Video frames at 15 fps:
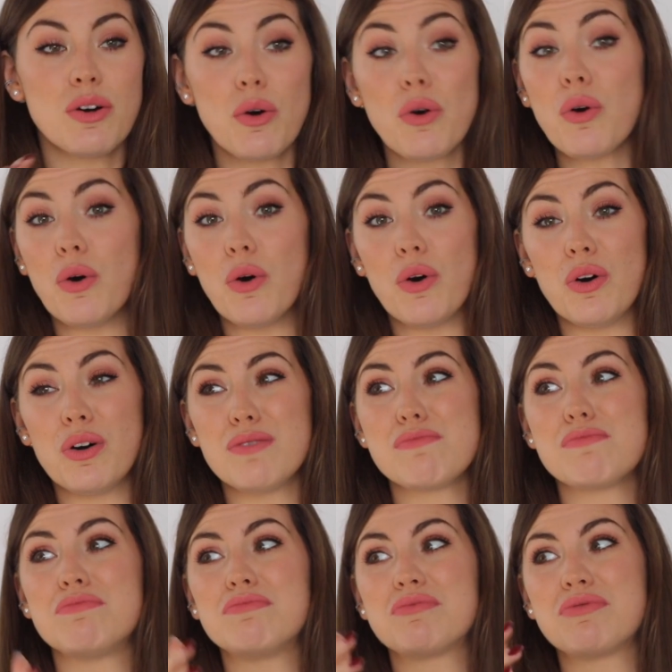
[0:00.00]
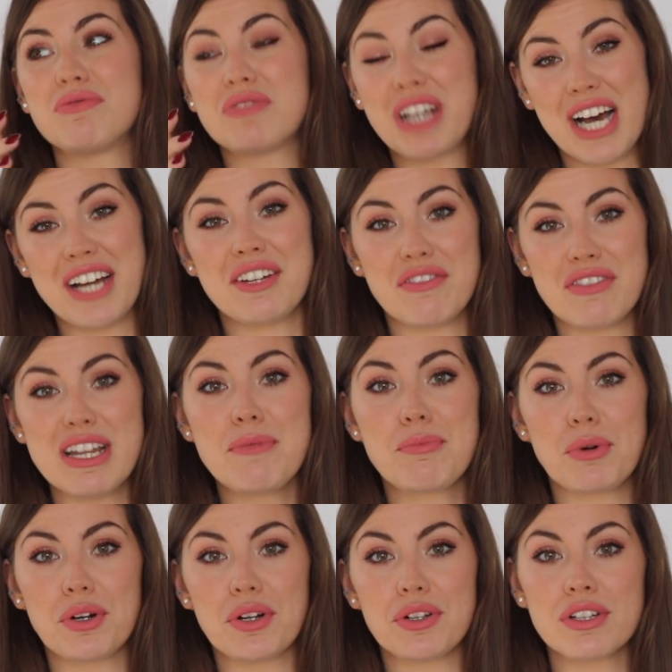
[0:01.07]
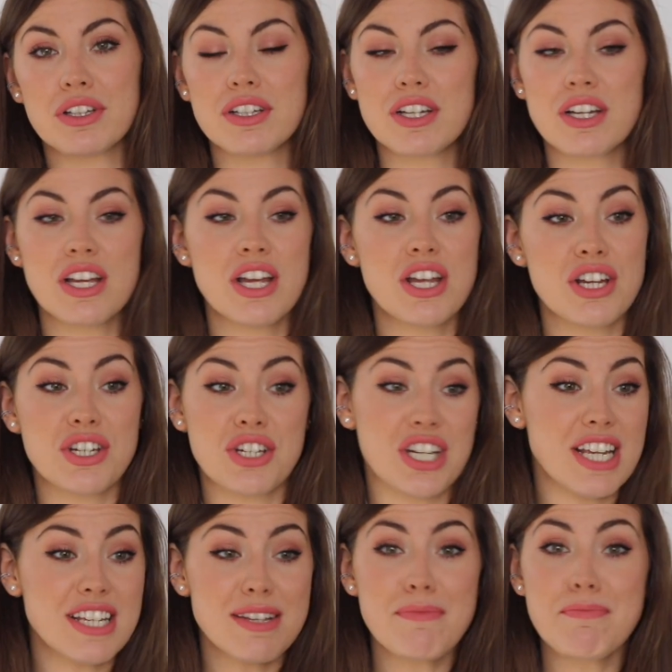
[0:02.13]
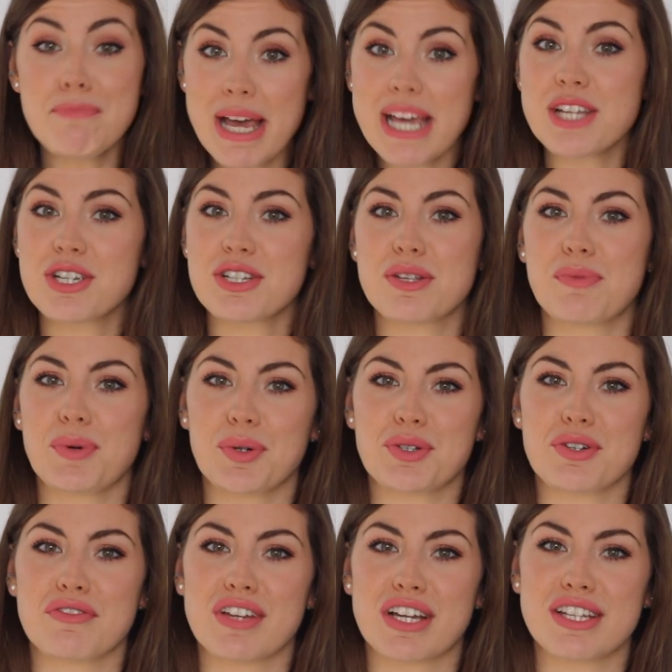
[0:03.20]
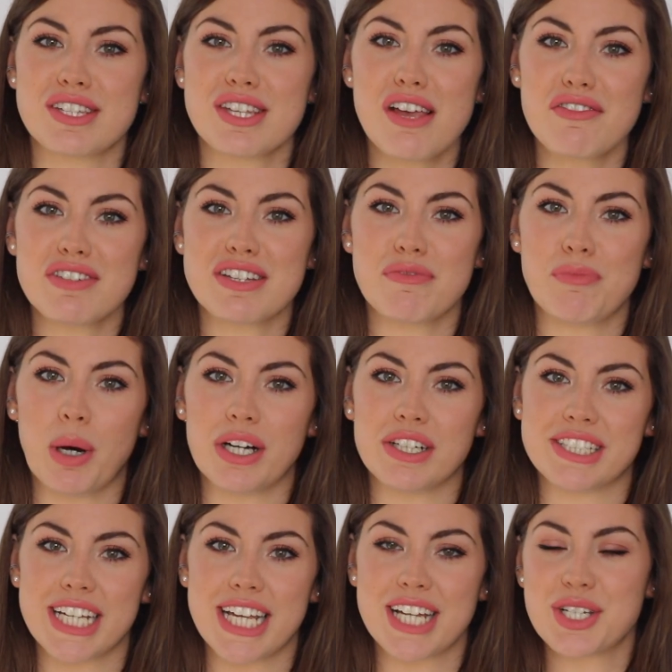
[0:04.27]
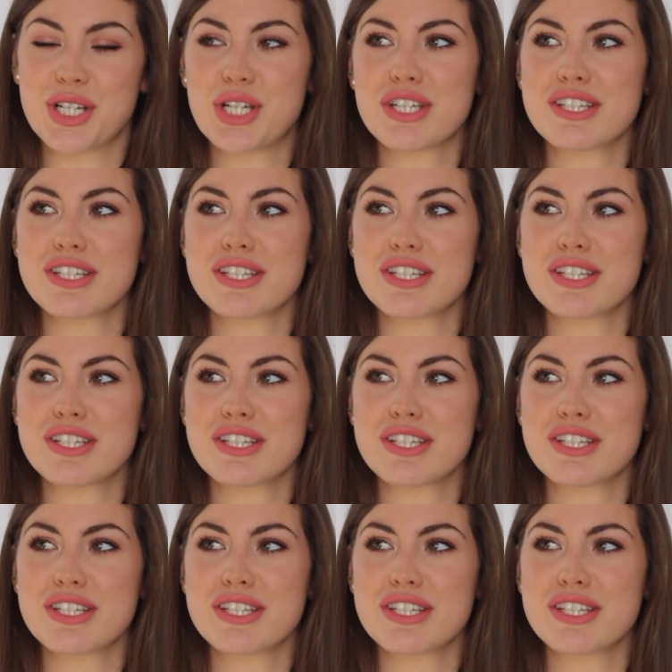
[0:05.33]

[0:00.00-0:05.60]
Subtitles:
or kind of liberal, she's a major supporter of the Conservative Party and she